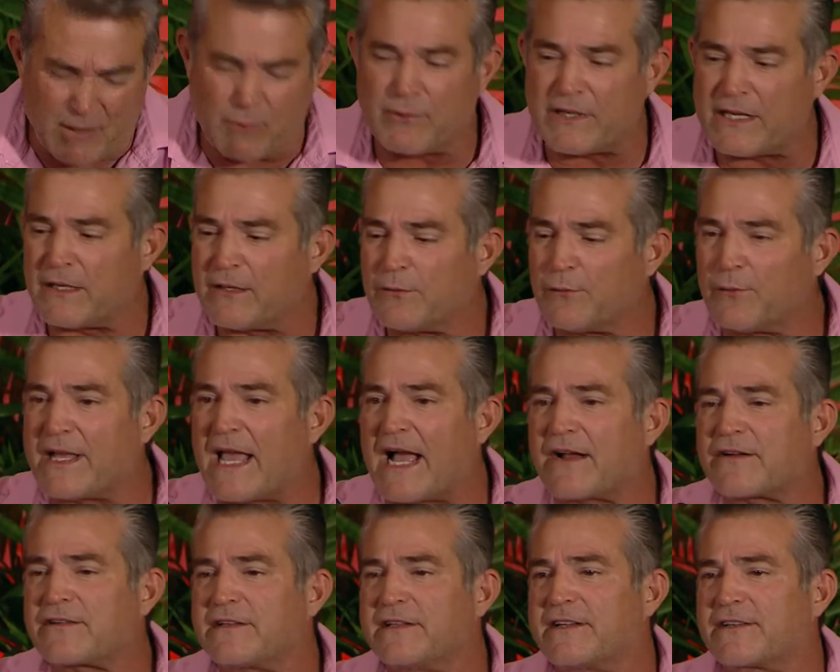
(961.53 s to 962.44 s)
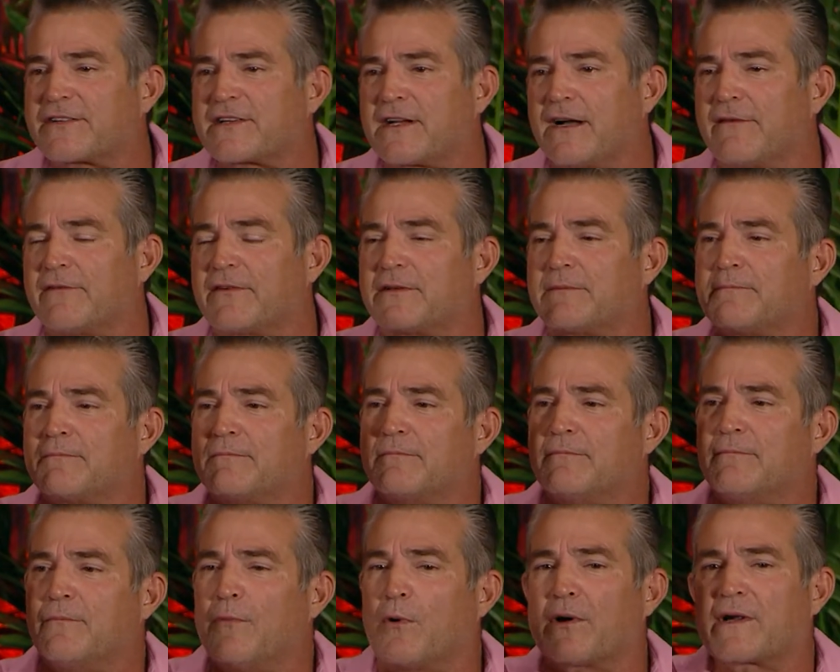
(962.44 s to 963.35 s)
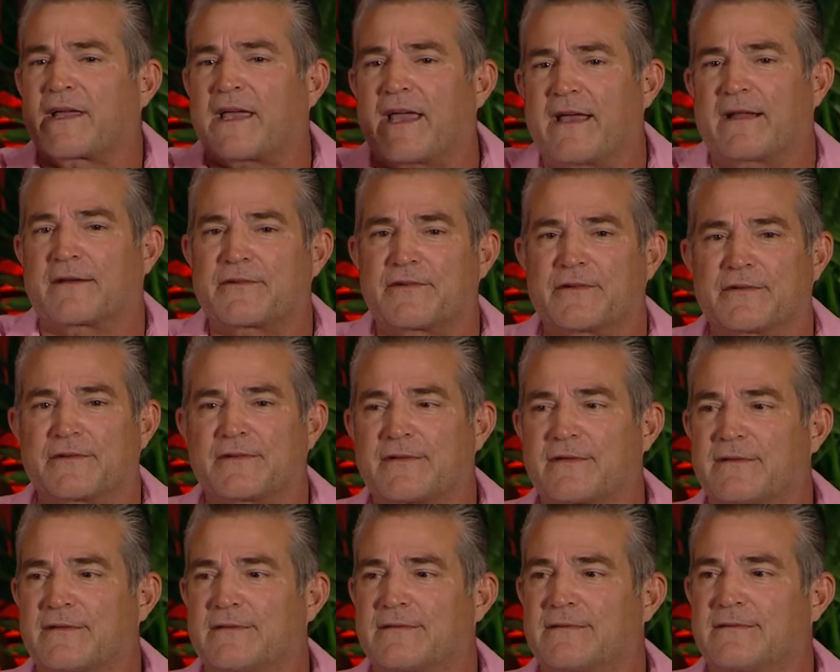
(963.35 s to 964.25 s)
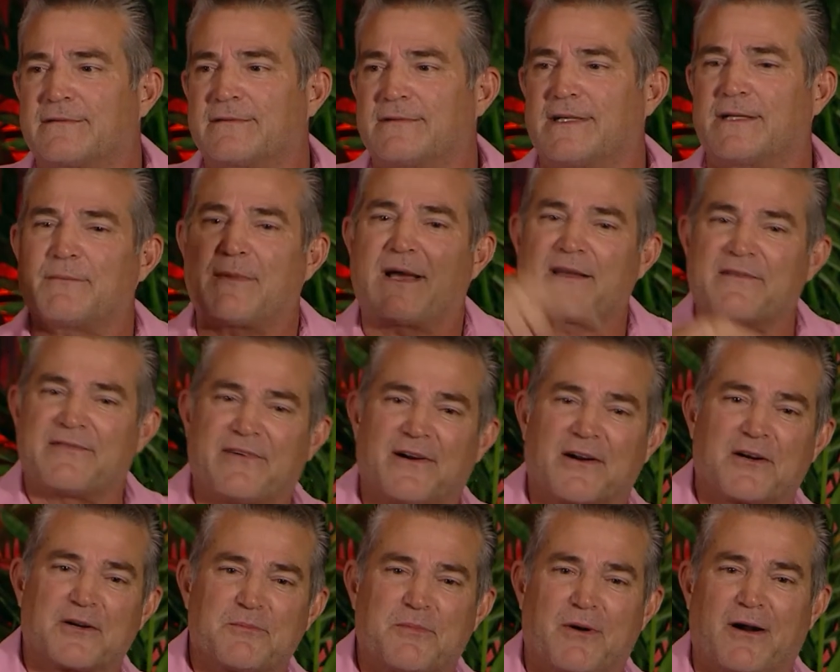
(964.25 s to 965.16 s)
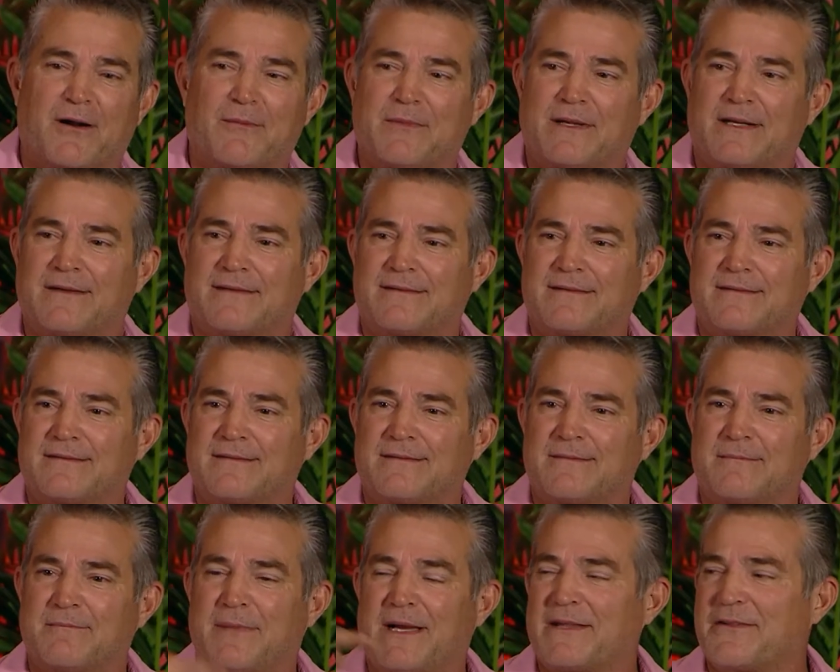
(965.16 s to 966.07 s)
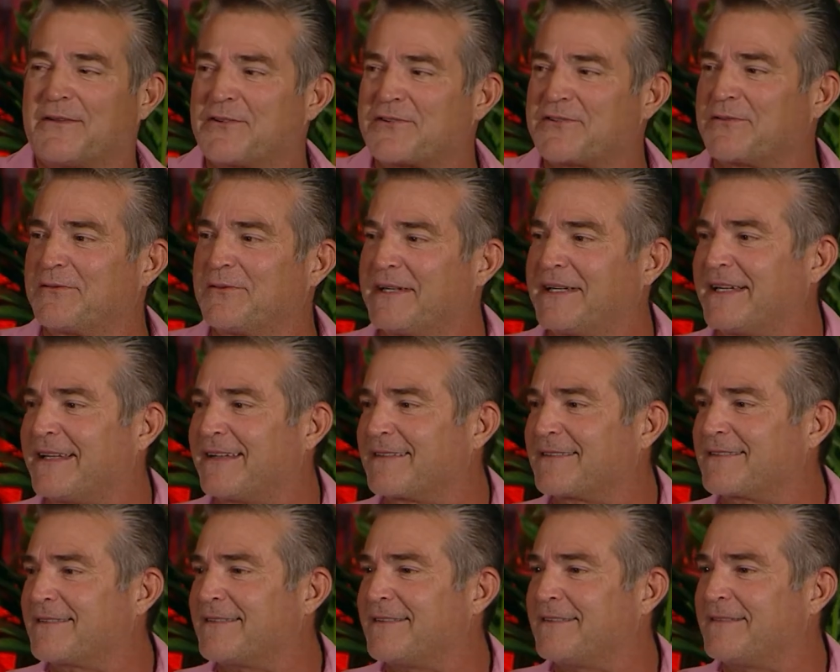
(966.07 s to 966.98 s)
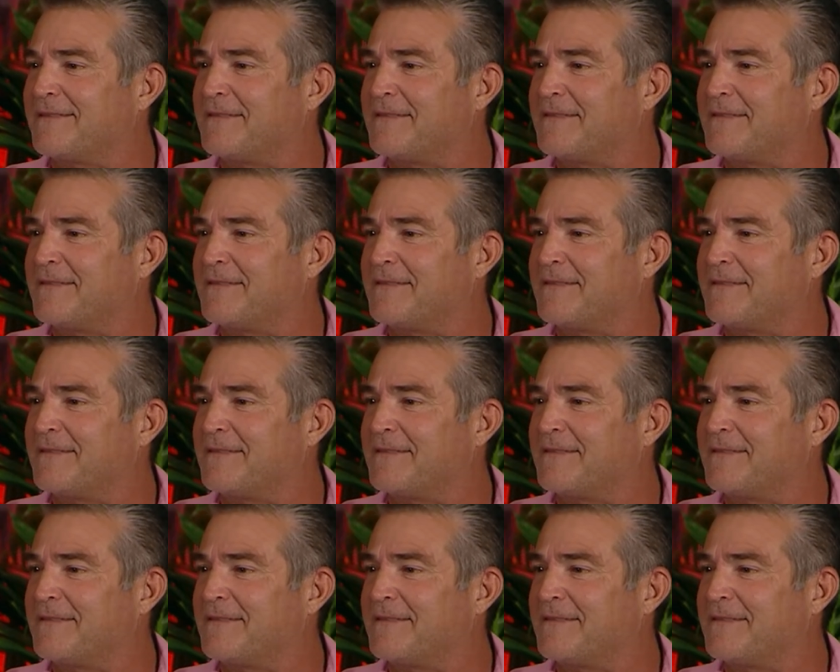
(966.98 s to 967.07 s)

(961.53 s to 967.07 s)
we actually discovered more cancers in my fire department by those screenings.